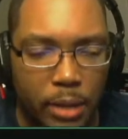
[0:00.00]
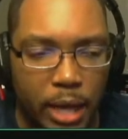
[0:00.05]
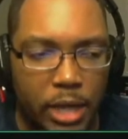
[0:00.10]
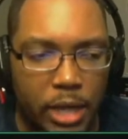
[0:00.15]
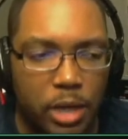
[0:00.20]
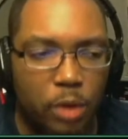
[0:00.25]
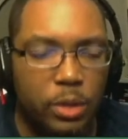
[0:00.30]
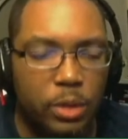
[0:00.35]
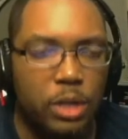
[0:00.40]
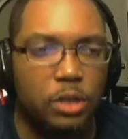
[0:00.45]
I
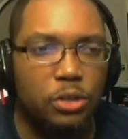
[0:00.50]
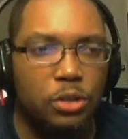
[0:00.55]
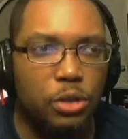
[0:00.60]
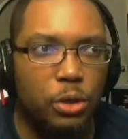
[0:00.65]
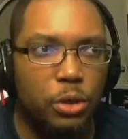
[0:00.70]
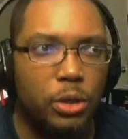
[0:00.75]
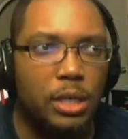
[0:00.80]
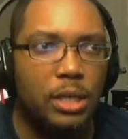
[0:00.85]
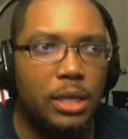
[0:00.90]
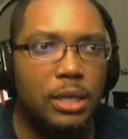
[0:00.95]
know that it
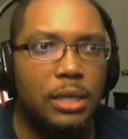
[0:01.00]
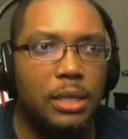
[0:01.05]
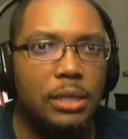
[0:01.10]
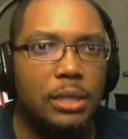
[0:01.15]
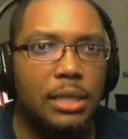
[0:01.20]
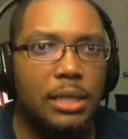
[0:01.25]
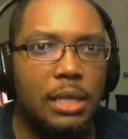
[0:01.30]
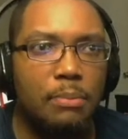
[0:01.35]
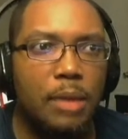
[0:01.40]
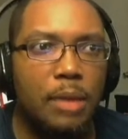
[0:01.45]
took
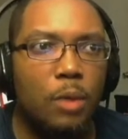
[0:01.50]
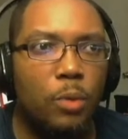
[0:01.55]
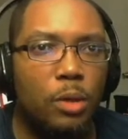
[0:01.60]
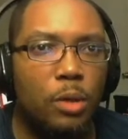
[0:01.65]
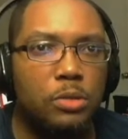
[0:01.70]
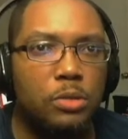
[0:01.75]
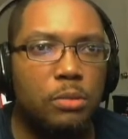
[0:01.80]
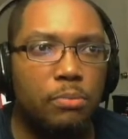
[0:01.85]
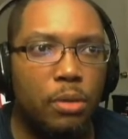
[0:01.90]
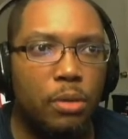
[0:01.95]
Lin-Manuel
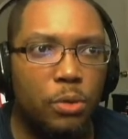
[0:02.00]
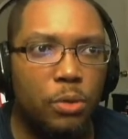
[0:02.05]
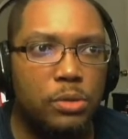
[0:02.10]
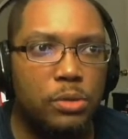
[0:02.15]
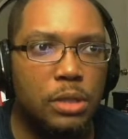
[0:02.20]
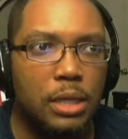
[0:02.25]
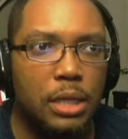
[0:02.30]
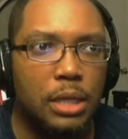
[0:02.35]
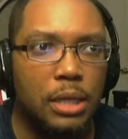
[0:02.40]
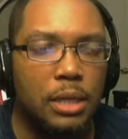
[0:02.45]

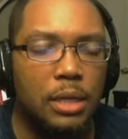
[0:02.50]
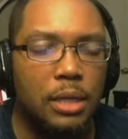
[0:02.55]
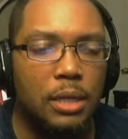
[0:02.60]
supposedly,